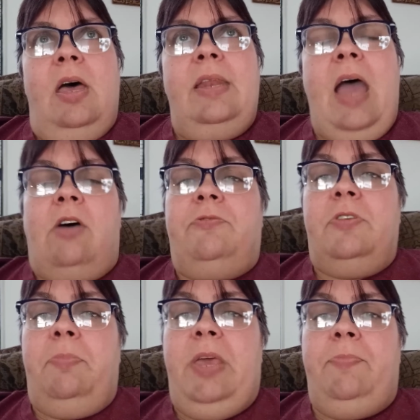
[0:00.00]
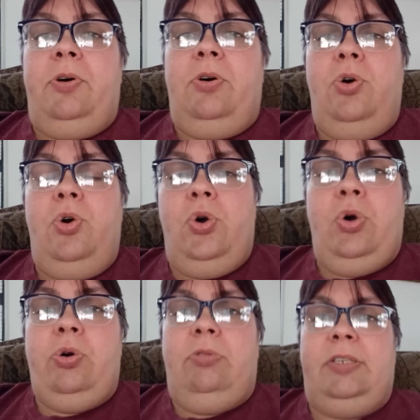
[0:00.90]
Now, for the people
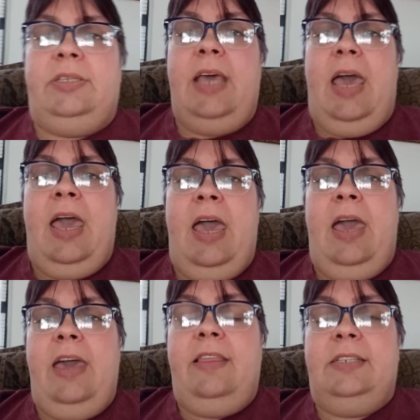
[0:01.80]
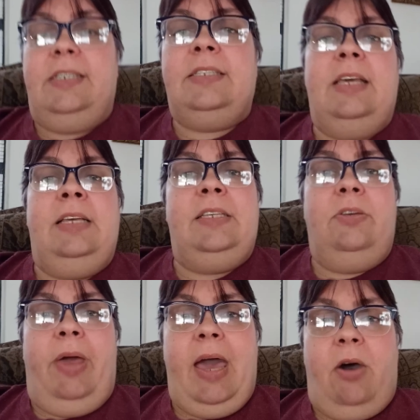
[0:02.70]
who say this is the easy
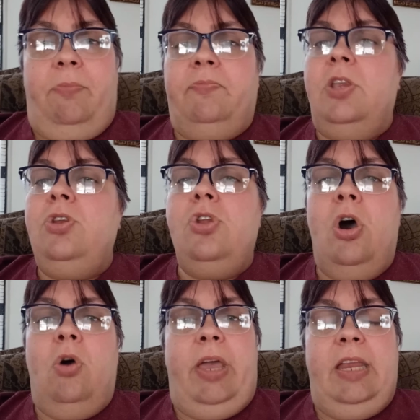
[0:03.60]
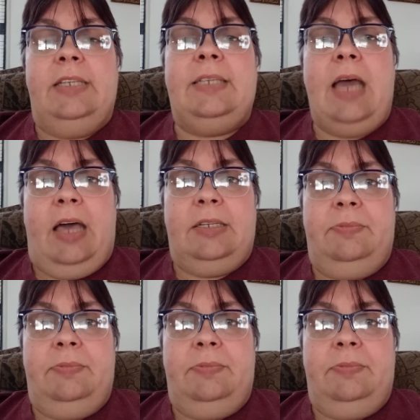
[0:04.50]
way out, no, it is not.